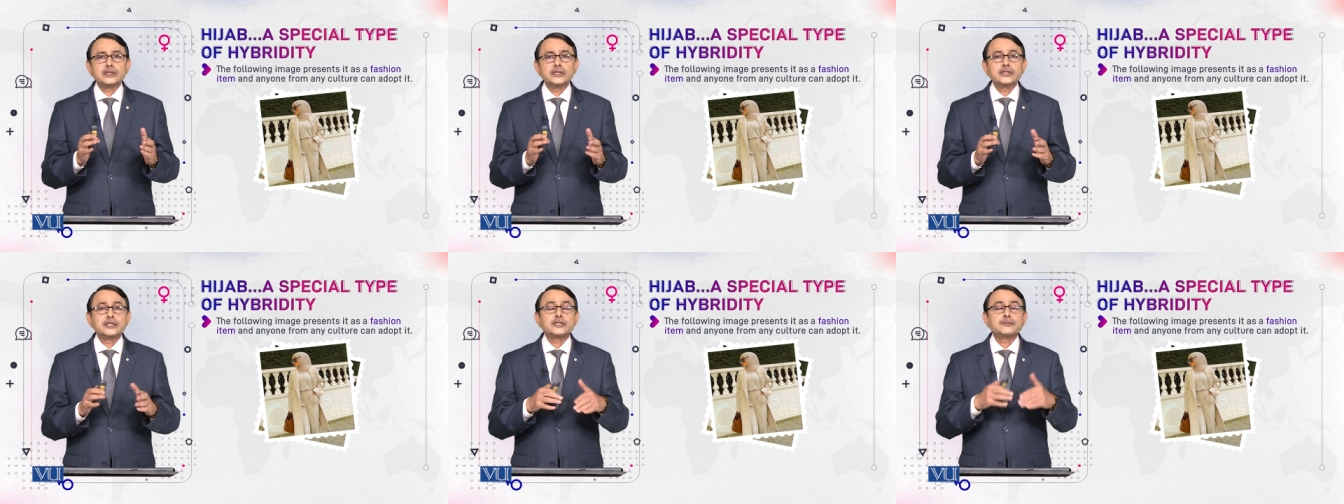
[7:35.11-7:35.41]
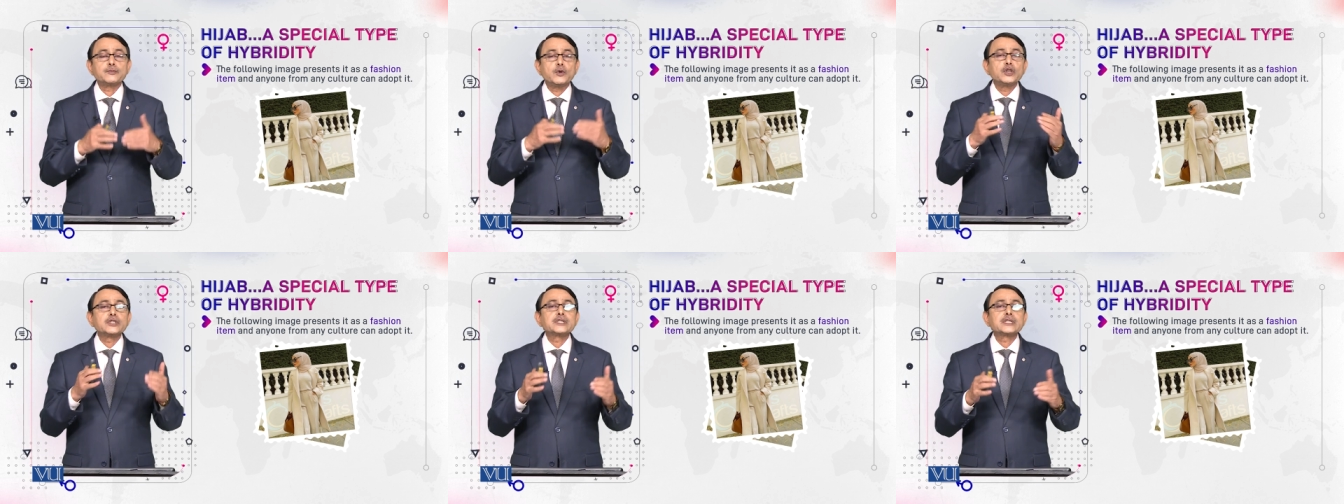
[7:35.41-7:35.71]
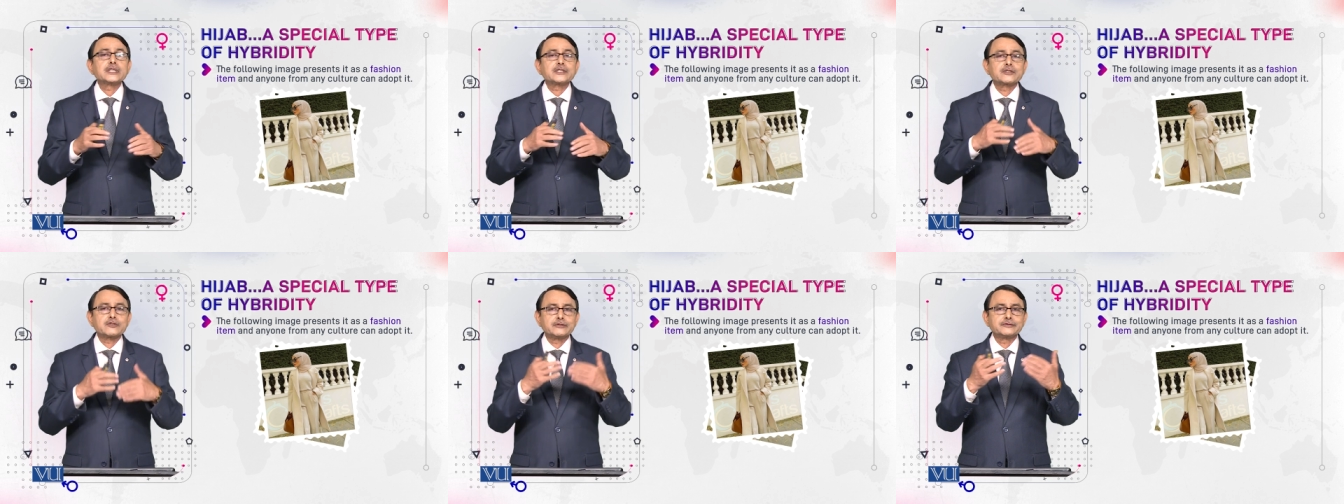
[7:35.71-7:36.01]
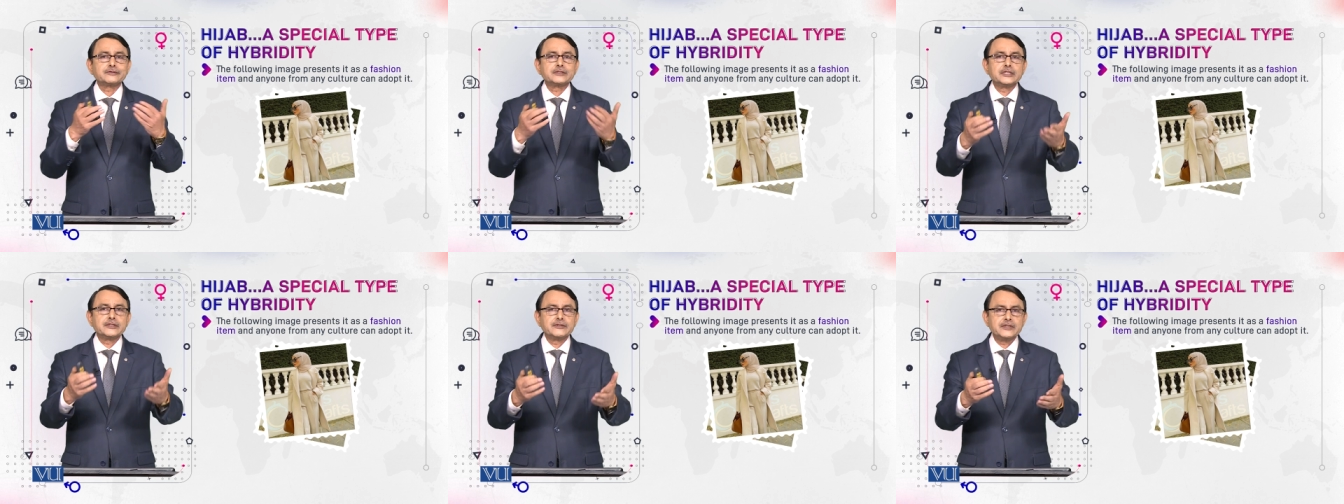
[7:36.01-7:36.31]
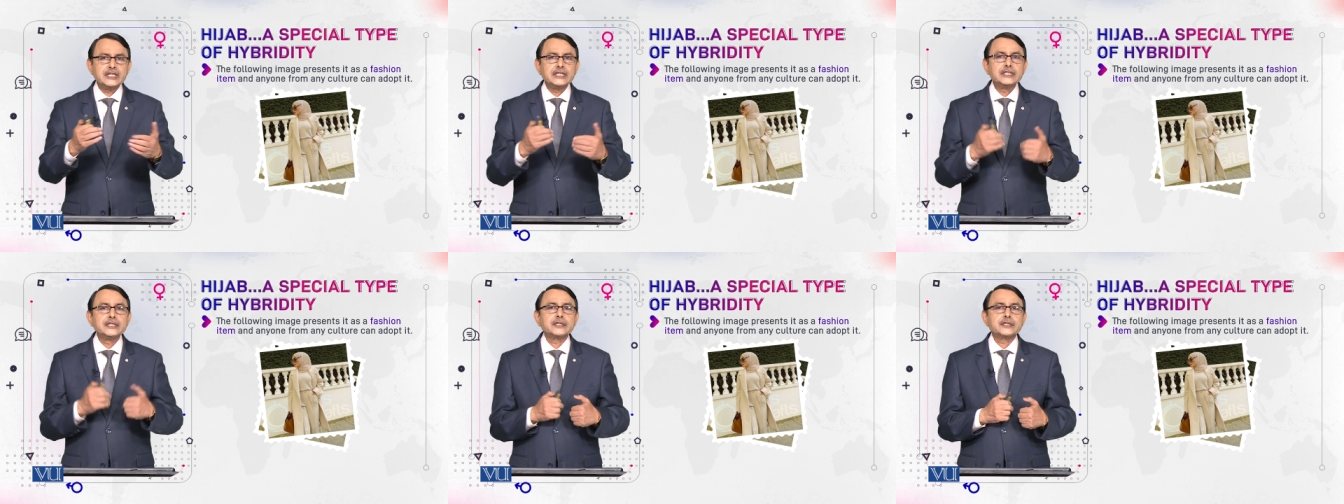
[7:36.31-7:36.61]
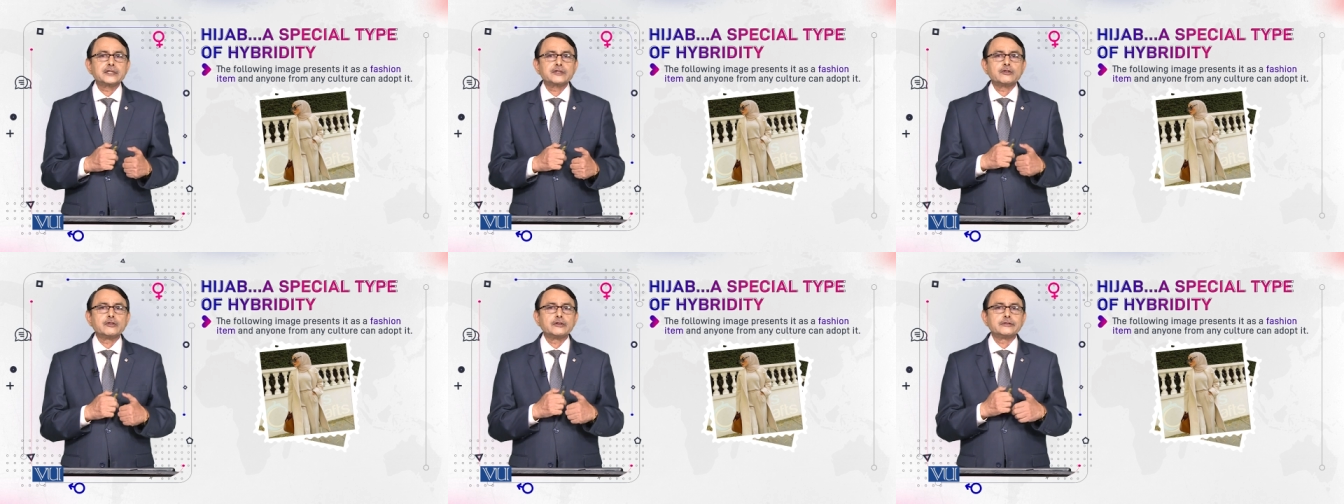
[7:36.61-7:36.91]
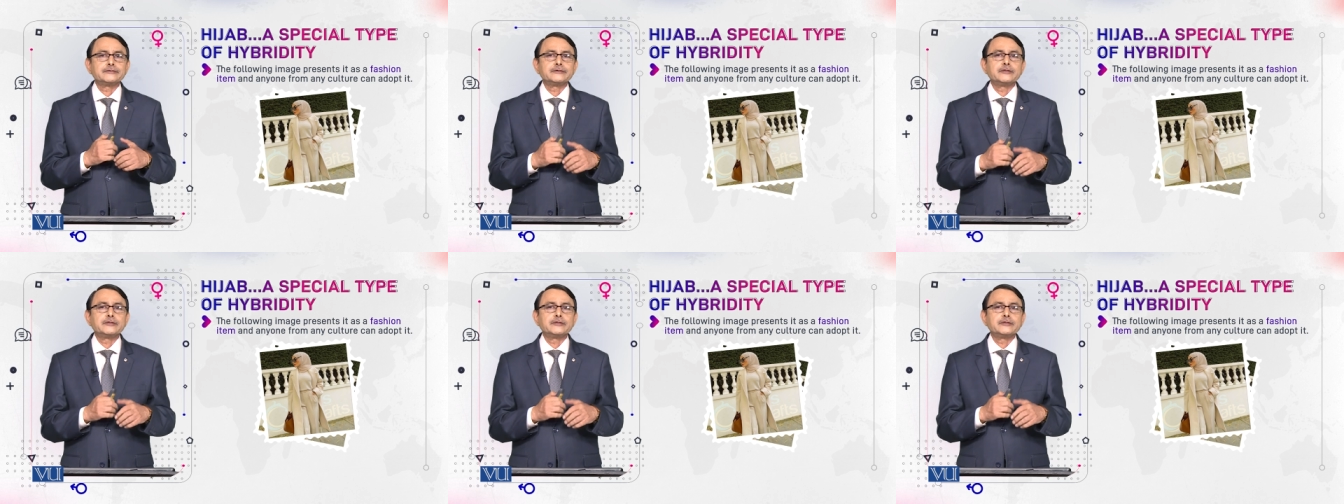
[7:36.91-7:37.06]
responses of the readers of